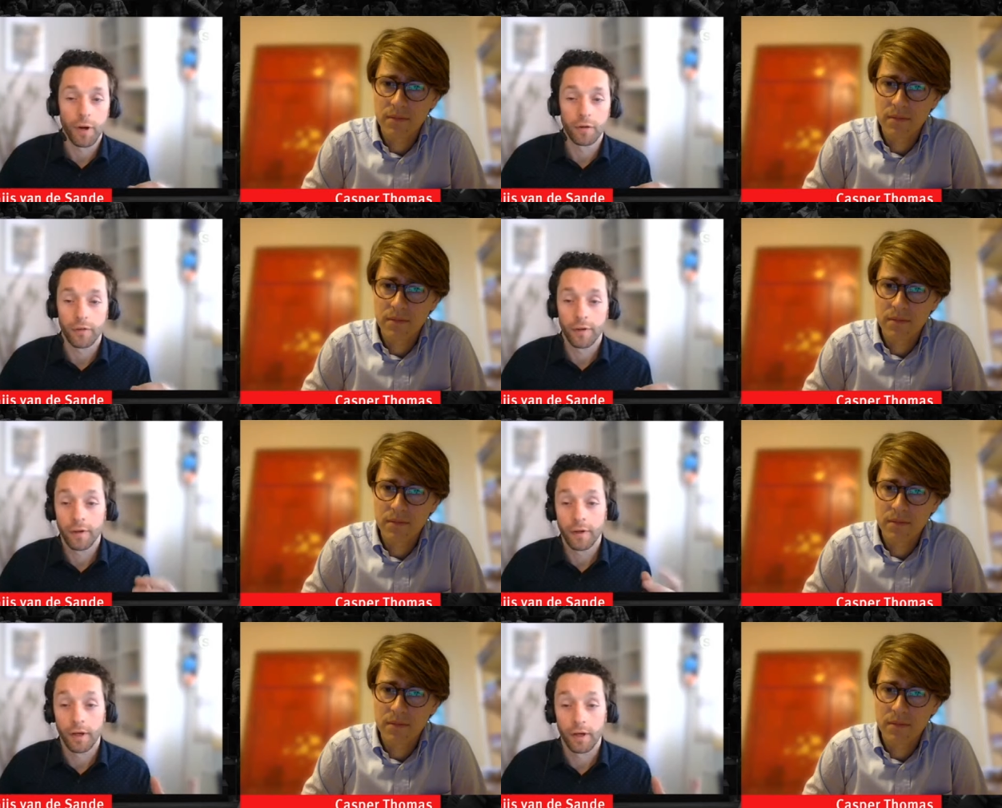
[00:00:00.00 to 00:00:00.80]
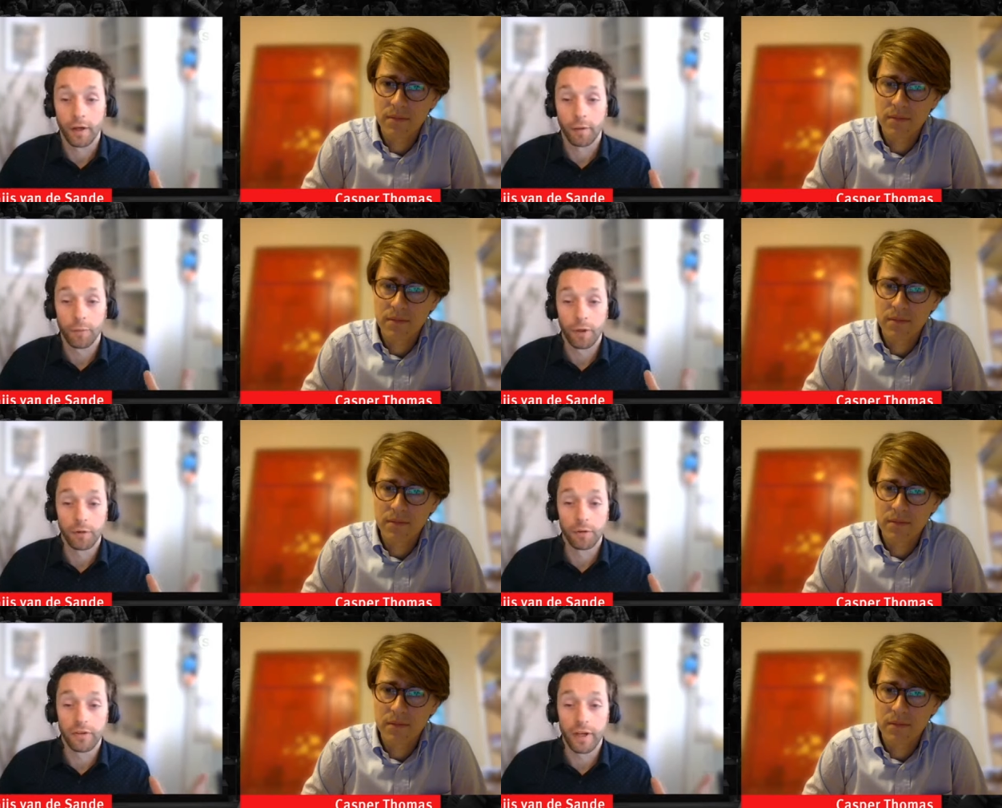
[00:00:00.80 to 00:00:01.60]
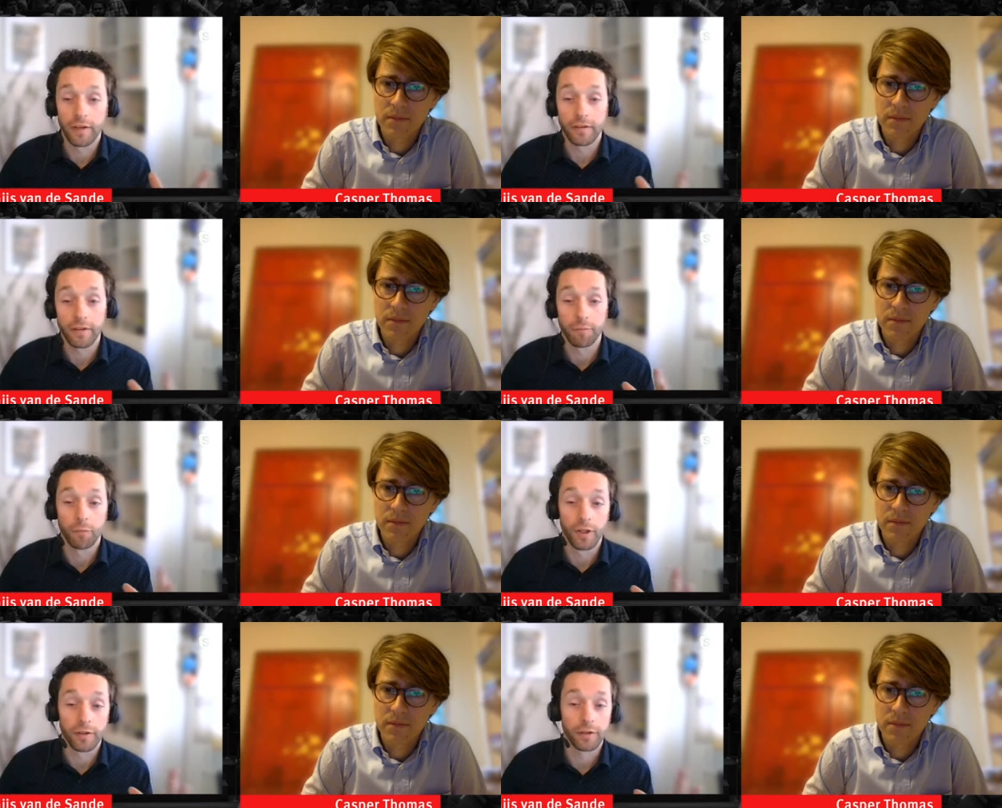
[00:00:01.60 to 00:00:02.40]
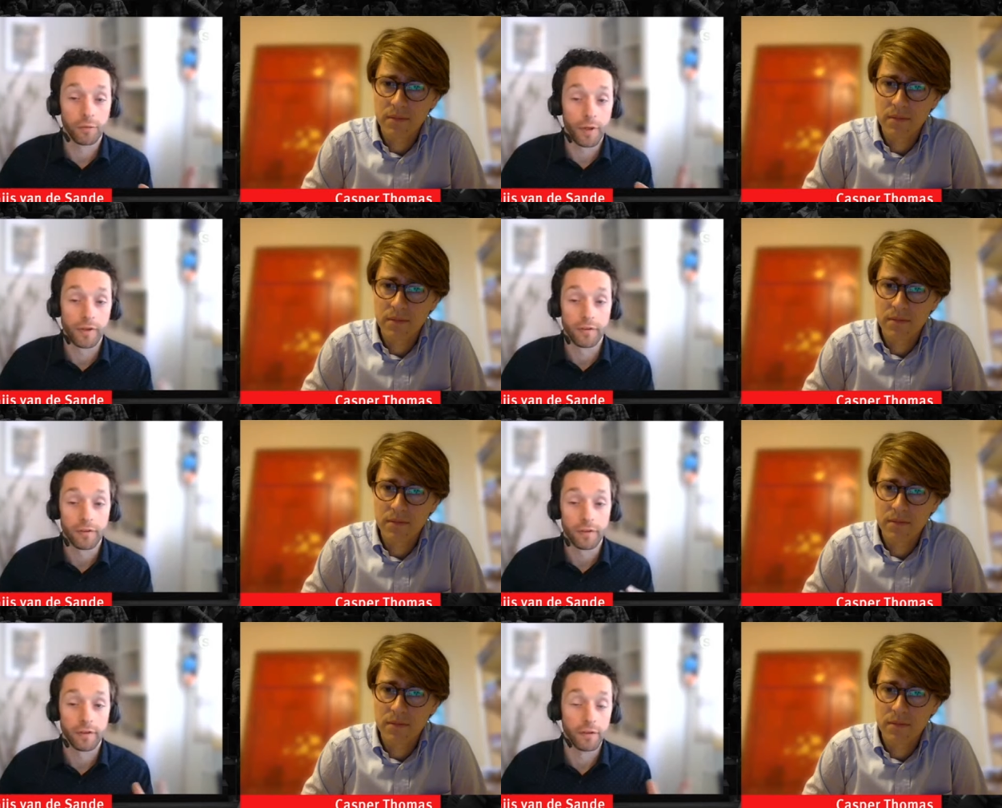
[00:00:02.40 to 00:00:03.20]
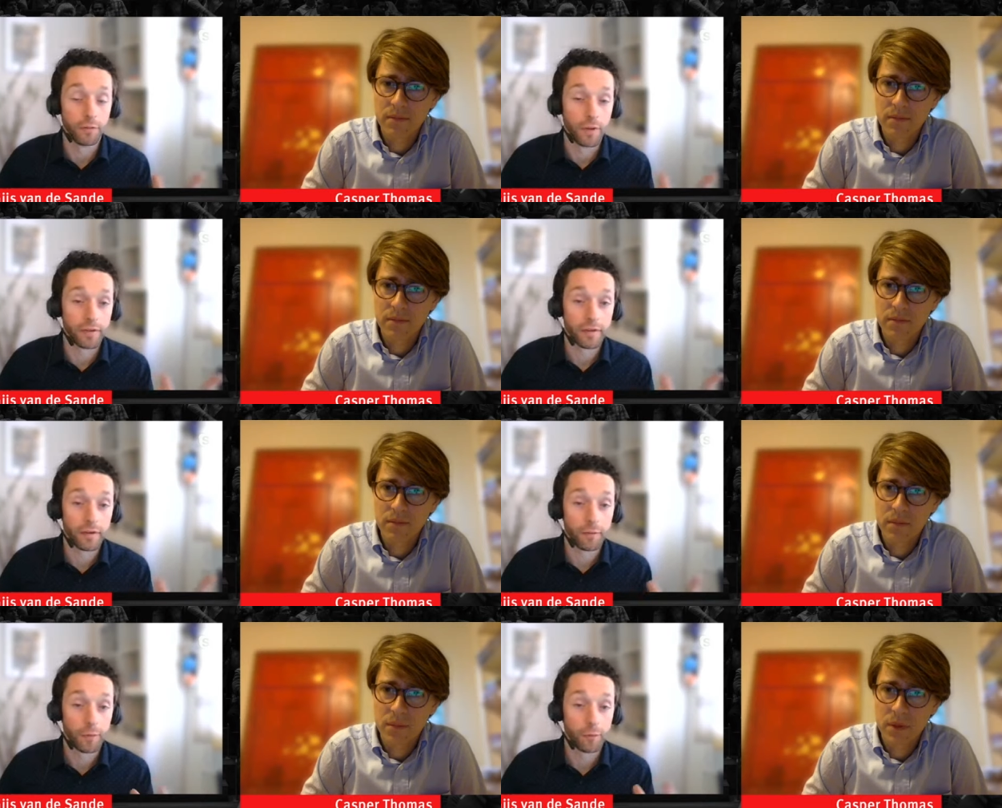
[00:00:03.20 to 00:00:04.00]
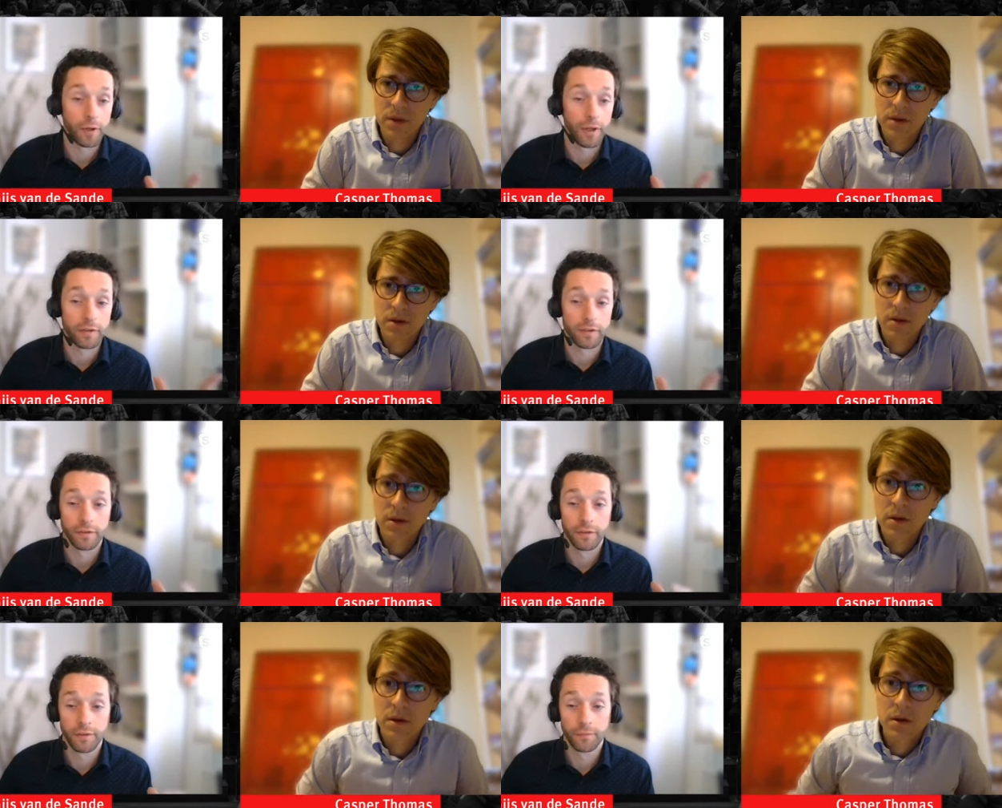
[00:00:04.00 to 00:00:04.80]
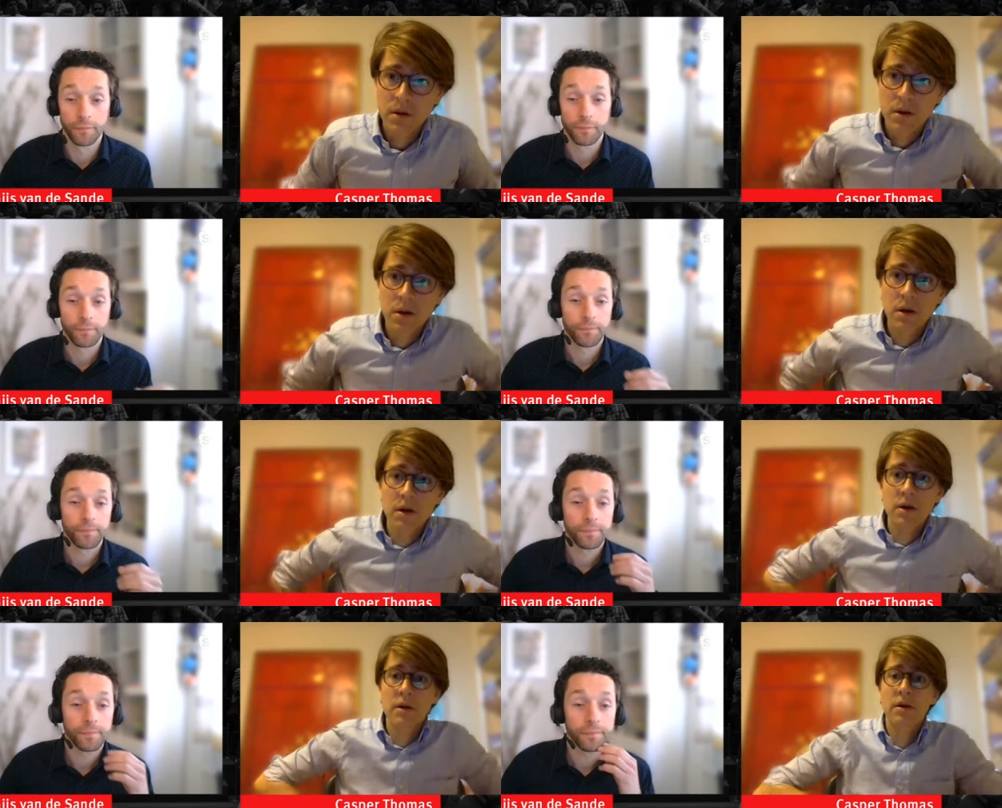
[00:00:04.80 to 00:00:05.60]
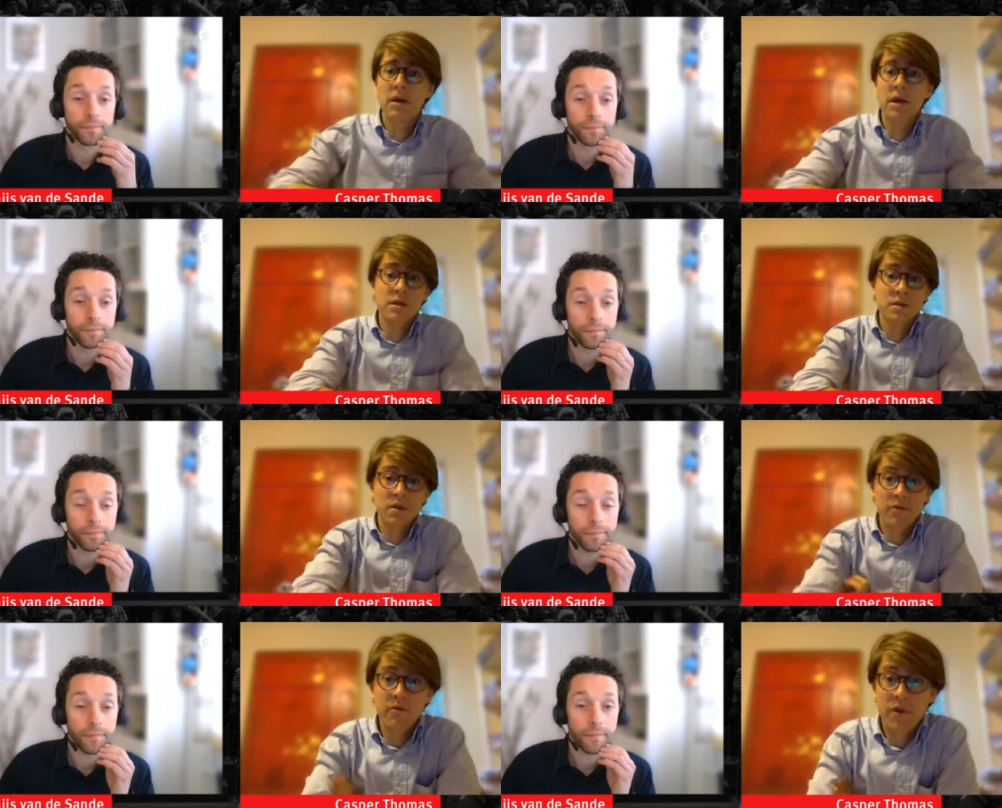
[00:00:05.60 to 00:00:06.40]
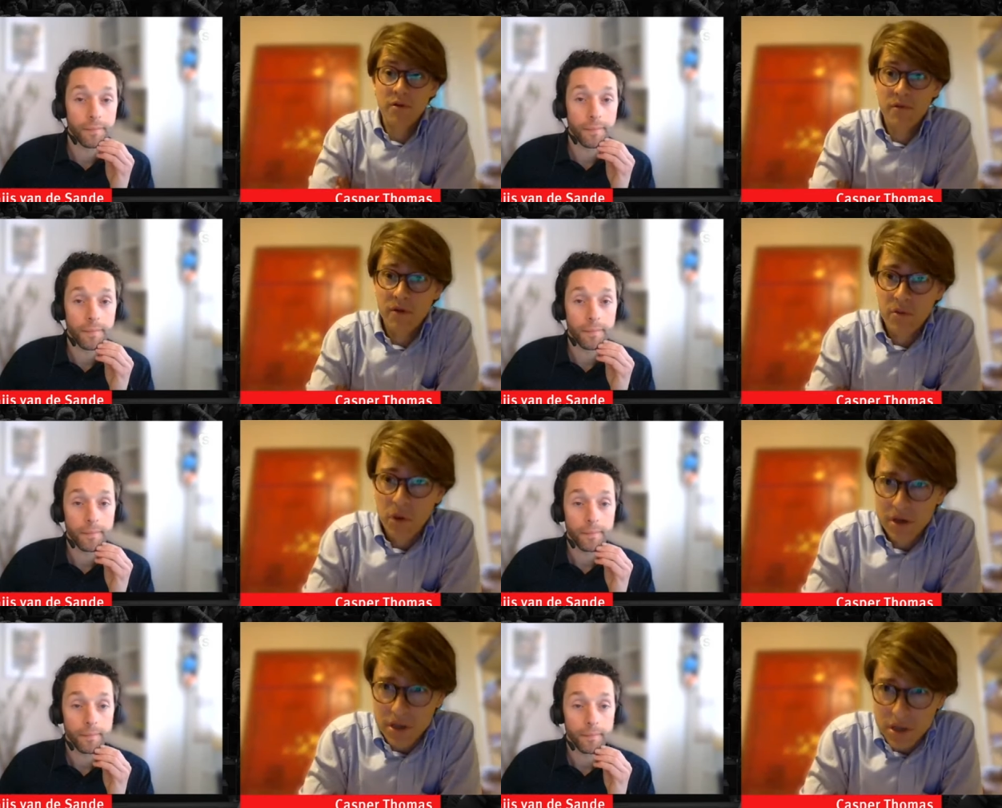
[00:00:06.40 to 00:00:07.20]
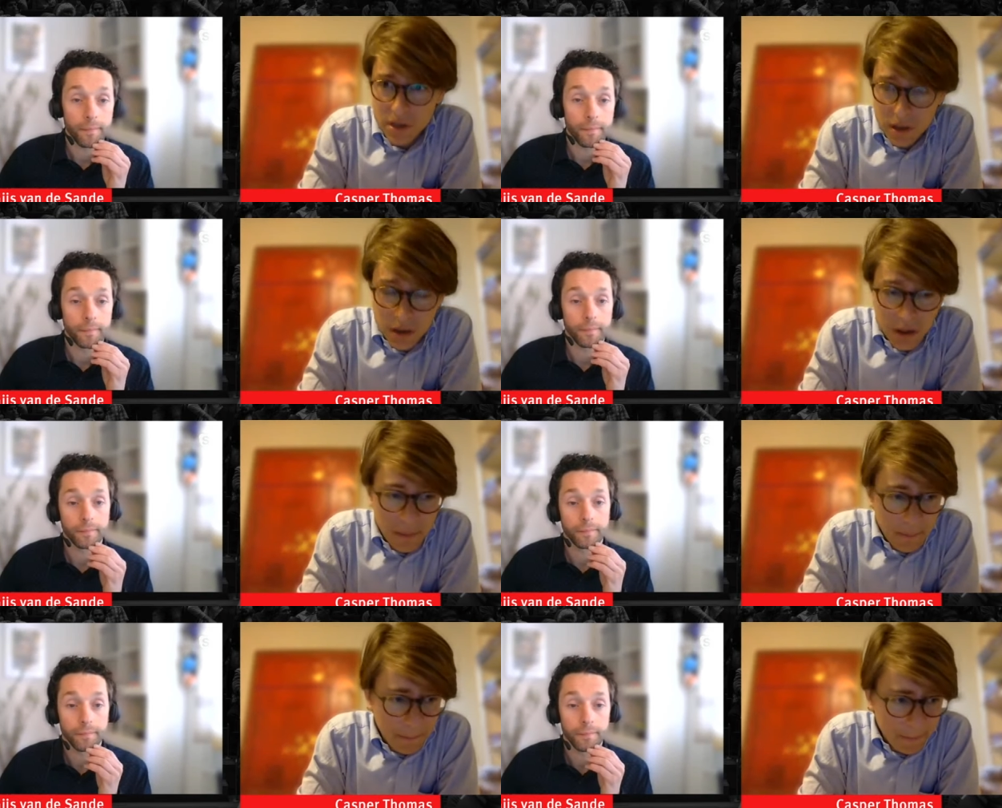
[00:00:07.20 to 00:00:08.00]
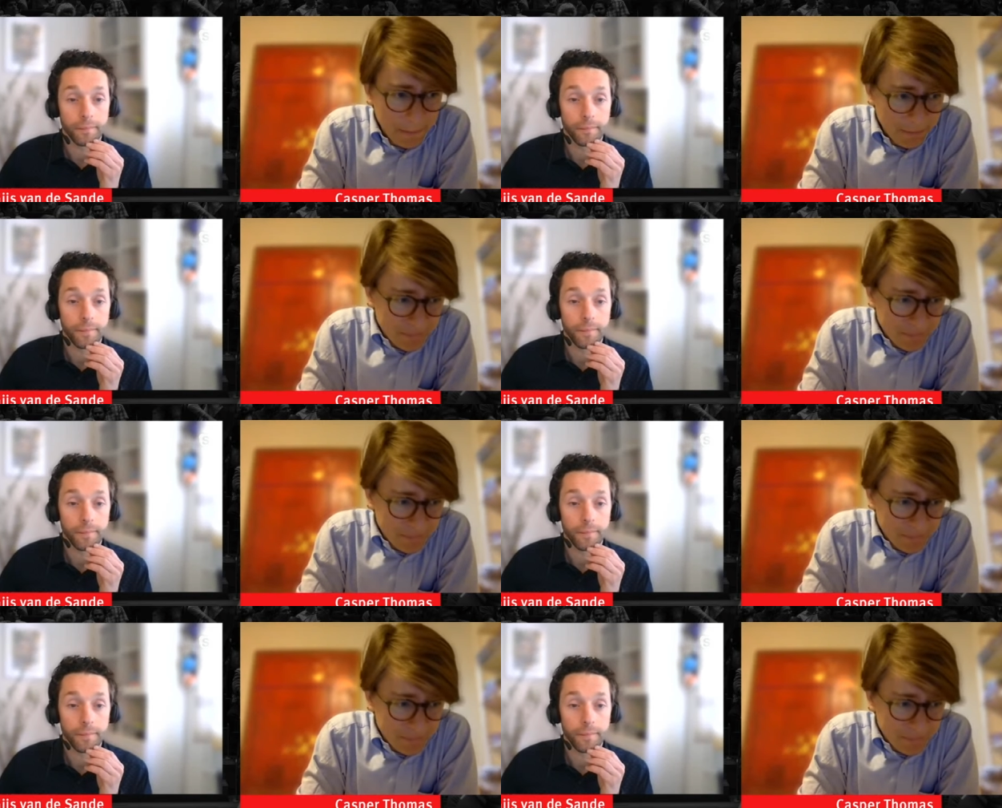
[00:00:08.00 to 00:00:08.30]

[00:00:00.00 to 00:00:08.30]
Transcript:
Speaker 1: about polarization in political opinions in the US populations?
Speaker 2: Yes, very, very much.